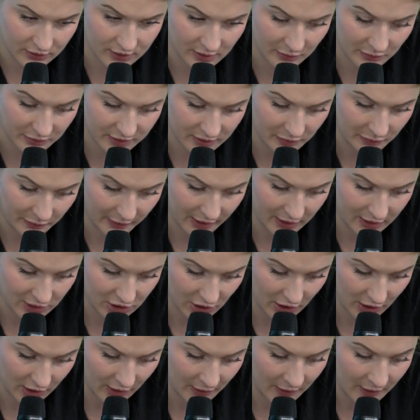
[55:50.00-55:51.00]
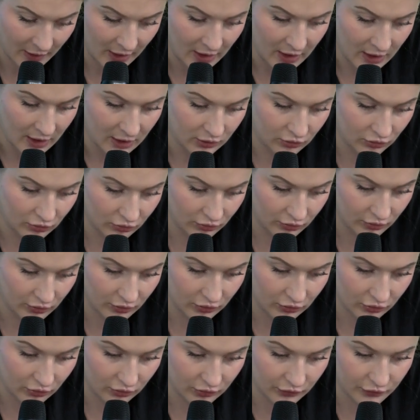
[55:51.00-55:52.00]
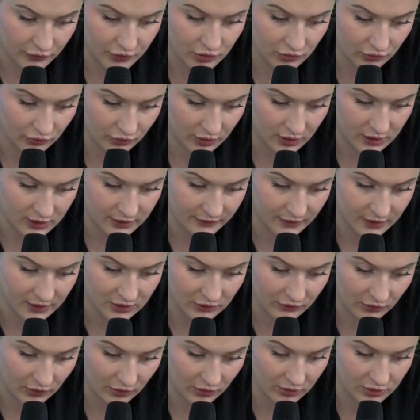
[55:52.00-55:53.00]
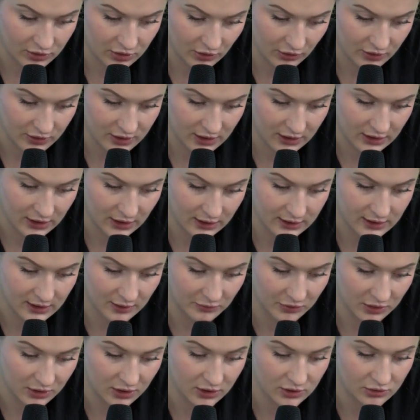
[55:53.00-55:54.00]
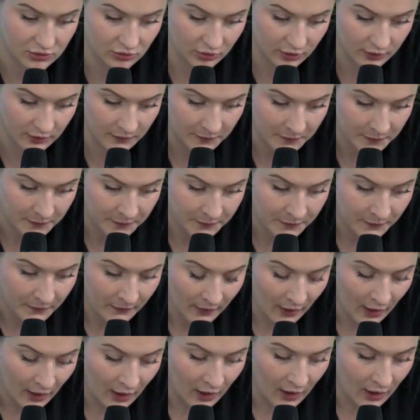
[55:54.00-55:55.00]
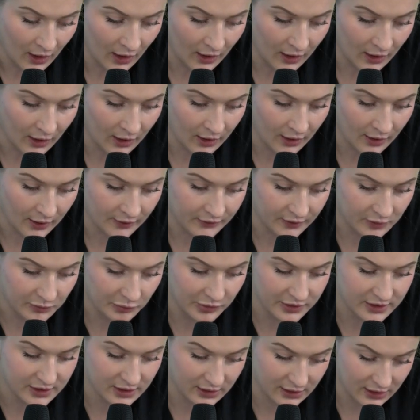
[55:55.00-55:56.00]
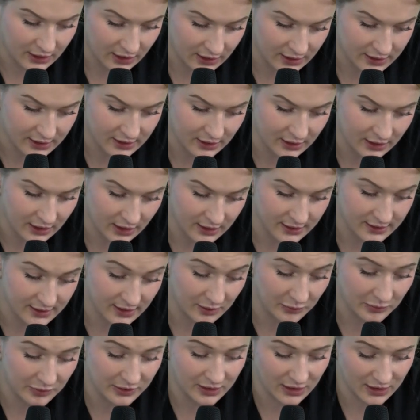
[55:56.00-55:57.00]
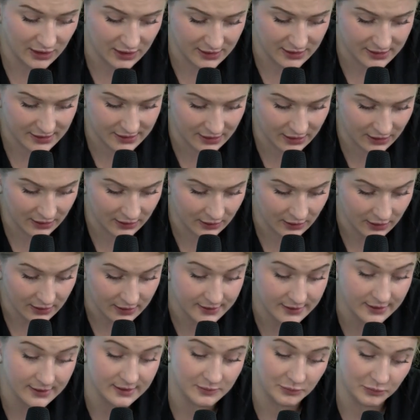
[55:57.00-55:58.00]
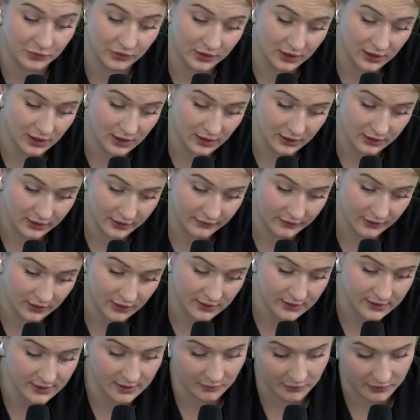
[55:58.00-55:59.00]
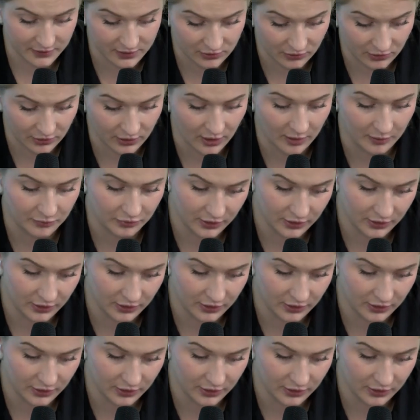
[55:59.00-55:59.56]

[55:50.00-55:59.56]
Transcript: and second line of medical treatment, dexamethasone, we've seen vimpotzetin, cinnarizine betahistine, the